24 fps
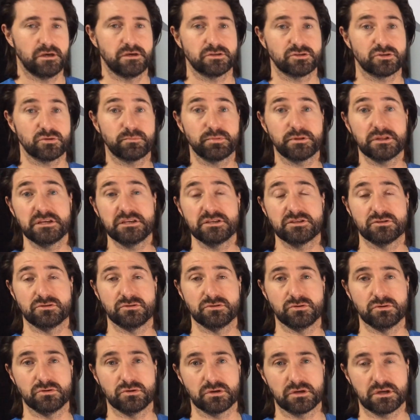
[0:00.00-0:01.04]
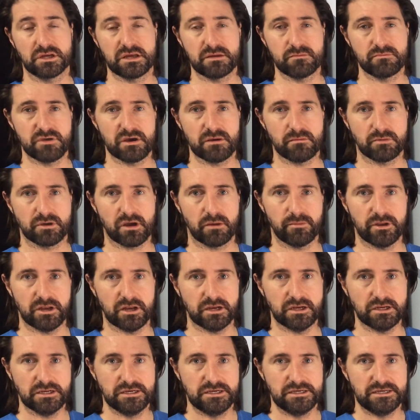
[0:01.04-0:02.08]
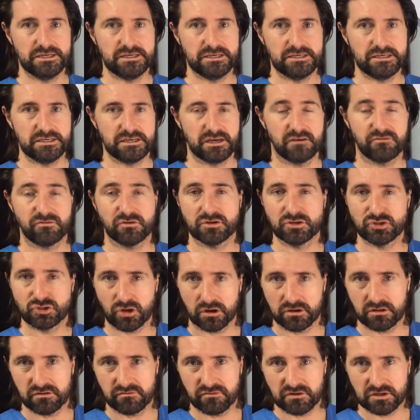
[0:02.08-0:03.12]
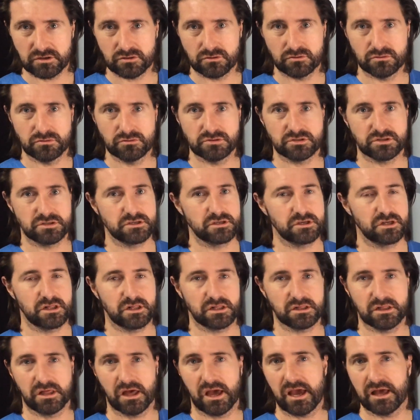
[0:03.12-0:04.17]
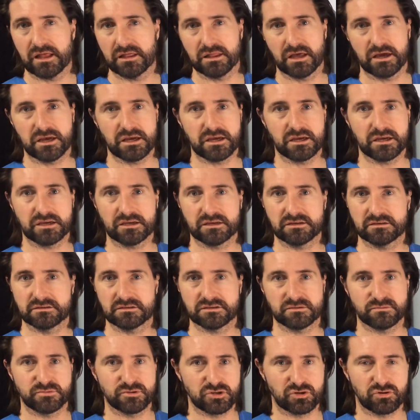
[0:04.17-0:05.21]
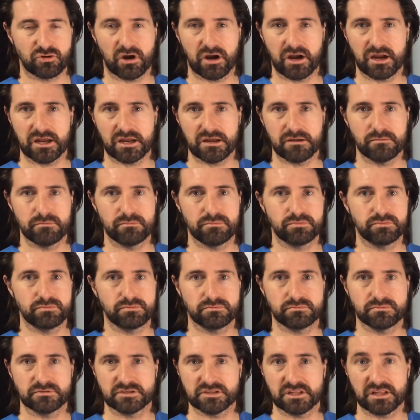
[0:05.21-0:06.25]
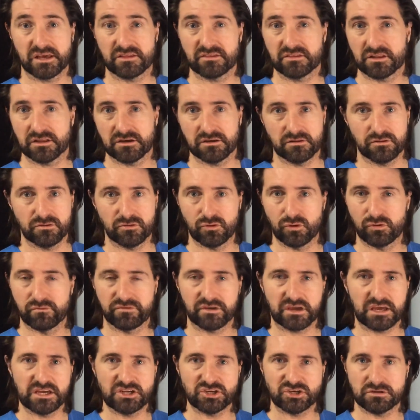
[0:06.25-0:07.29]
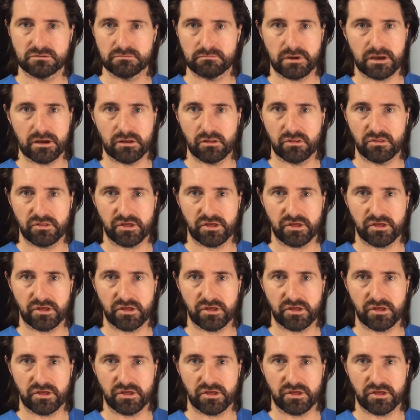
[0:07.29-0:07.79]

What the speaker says: So please do keep them coming in. If you enjoy the videos, hit like, subscribe, select the little notification bell